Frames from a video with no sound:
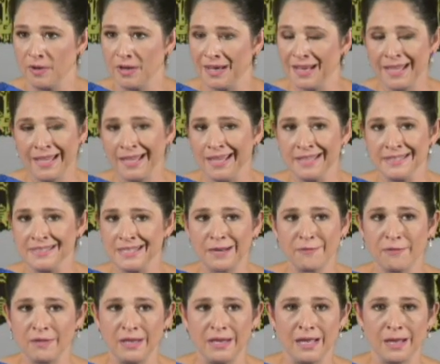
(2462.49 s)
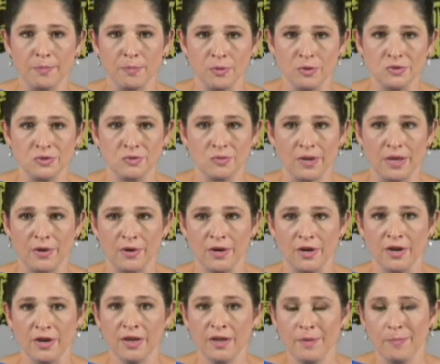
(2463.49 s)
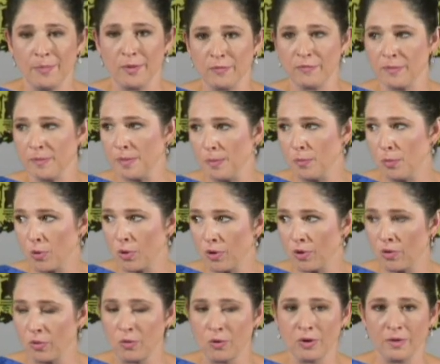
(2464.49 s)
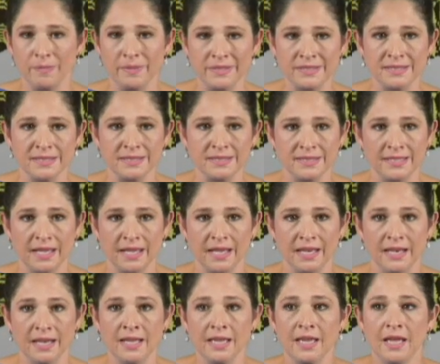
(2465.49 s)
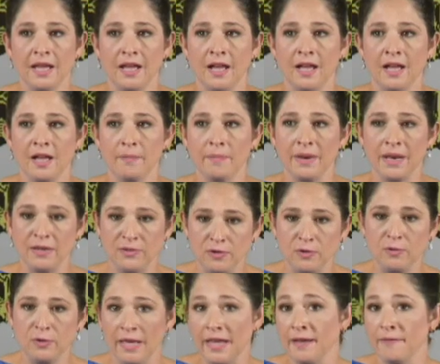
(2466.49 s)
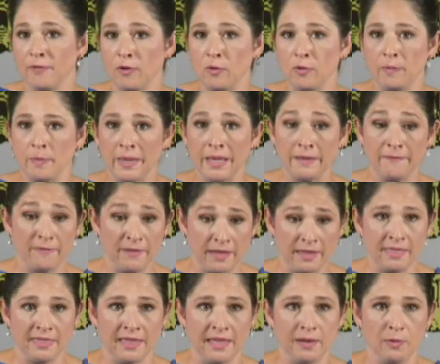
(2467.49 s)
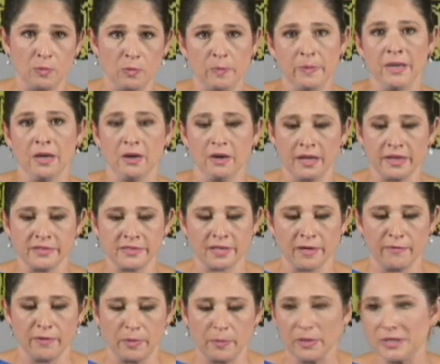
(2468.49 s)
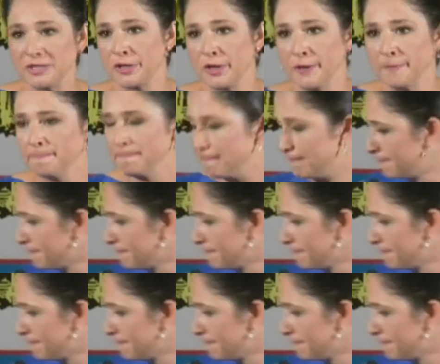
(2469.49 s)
And it's definitely not Bruce Rauner, both from a moral or a business side. Uh, but I do have hope and faith that it will be our next Governor Pritzker.